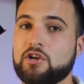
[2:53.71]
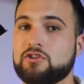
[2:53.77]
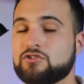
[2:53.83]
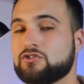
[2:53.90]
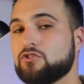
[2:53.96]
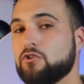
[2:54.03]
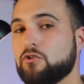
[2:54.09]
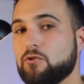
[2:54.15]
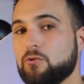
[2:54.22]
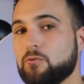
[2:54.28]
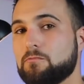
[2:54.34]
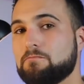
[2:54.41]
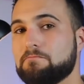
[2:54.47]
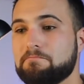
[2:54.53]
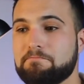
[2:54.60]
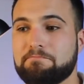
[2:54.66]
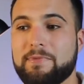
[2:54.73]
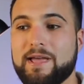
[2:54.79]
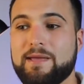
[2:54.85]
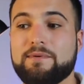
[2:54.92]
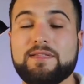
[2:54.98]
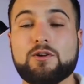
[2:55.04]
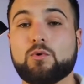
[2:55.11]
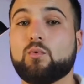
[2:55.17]
so
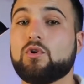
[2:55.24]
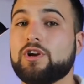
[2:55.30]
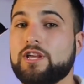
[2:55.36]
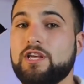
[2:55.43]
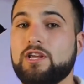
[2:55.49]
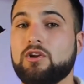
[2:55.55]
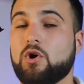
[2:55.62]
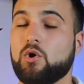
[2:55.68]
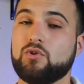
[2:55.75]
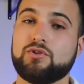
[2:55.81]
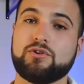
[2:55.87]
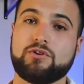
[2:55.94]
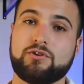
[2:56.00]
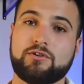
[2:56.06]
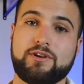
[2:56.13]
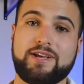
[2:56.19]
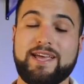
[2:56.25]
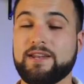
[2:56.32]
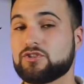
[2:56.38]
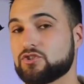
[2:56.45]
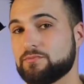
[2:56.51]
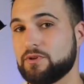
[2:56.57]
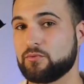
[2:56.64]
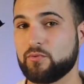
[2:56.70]
maybe they're working on their
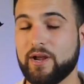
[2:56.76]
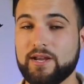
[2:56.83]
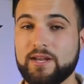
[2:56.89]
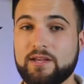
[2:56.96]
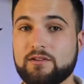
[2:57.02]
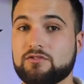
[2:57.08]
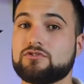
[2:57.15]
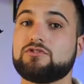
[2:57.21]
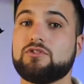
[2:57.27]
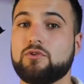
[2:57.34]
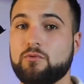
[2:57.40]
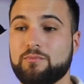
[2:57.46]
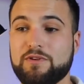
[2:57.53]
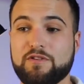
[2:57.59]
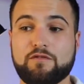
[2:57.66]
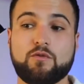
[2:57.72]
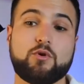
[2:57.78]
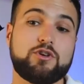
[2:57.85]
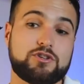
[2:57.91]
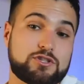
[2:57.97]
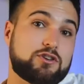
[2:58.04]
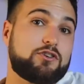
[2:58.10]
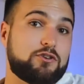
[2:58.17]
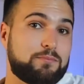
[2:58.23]
instrument rating. So before you
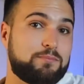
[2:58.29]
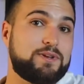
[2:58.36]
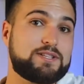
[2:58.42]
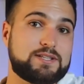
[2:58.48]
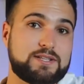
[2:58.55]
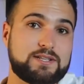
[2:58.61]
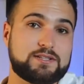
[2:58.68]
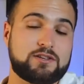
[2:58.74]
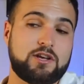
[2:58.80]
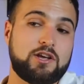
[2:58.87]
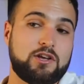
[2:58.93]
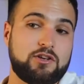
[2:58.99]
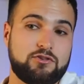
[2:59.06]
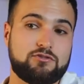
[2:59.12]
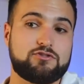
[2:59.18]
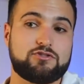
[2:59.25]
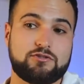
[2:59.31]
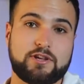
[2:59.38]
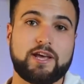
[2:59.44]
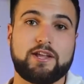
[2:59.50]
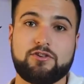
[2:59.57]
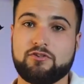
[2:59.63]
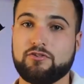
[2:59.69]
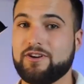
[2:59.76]
start your business, you should
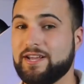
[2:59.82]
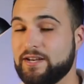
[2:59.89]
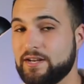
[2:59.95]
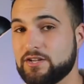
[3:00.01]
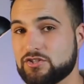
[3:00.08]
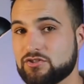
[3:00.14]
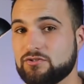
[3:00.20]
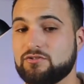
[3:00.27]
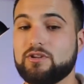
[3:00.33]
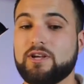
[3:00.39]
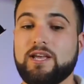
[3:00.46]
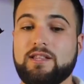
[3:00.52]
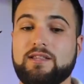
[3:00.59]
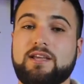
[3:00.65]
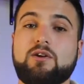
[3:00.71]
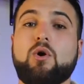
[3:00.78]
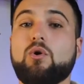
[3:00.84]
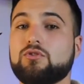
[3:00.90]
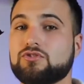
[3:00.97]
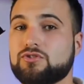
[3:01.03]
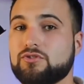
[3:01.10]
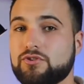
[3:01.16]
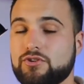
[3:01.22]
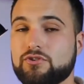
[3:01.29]
get your initial and then
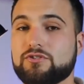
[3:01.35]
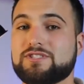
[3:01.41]
also your